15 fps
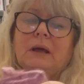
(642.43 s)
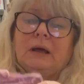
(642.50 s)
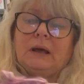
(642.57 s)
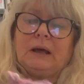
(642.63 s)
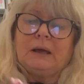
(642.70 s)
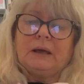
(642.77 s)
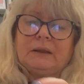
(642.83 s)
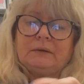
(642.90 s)

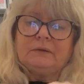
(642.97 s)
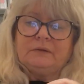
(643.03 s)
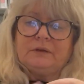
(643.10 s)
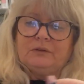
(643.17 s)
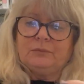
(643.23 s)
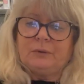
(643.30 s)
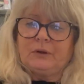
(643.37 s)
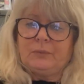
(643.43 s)
and
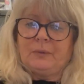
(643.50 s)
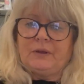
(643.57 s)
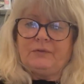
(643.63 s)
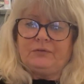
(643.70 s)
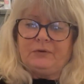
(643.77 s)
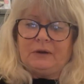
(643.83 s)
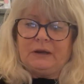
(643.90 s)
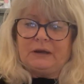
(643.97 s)
this went away
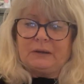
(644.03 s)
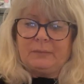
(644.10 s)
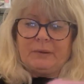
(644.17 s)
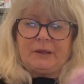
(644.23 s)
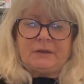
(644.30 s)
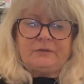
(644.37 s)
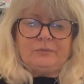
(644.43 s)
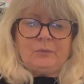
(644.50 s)
for a little
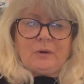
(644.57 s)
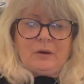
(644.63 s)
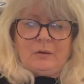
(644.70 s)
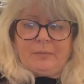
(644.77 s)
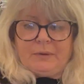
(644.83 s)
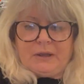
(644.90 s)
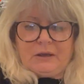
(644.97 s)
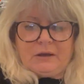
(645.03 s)
bit as well
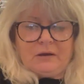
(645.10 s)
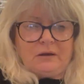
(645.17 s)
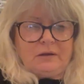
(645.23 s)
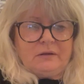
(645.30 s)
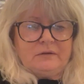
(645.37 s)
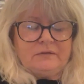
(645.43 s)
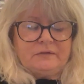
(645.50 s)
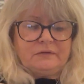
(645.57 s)

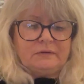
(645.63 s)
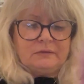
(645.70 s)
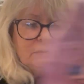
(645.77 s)
because